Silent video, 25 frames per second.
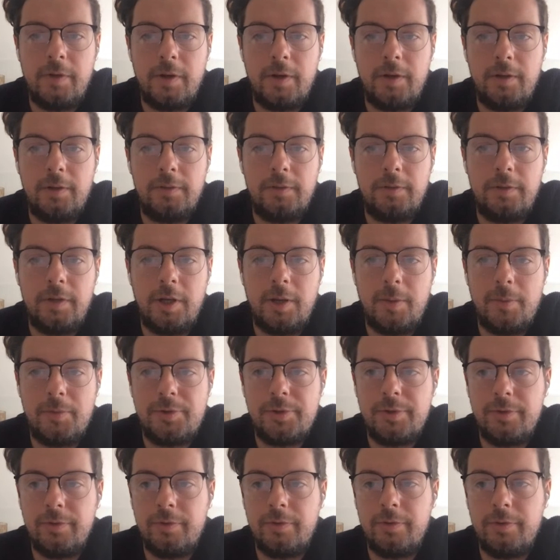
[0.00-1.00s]
You've got the
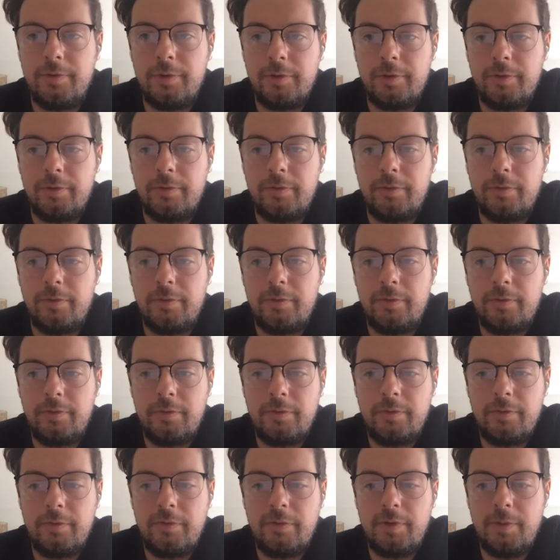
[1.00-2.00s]
option to just
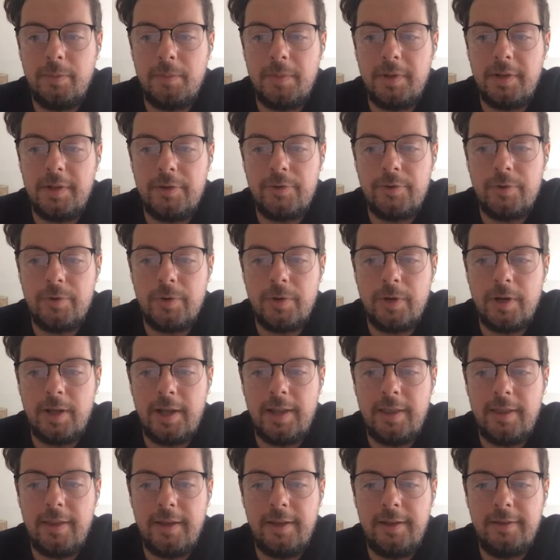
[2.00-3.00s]
simply draw
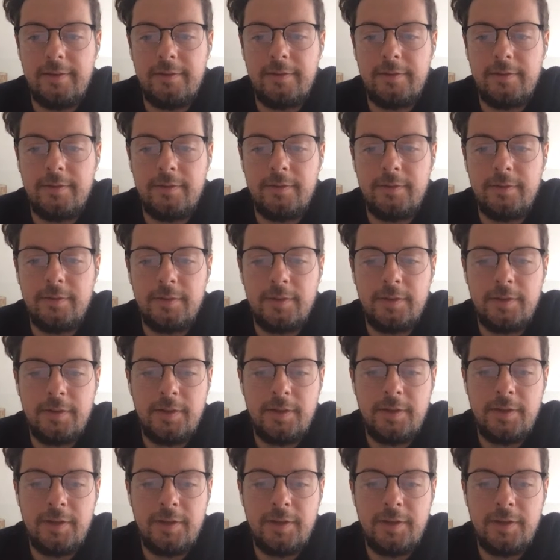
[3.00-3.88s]
like this.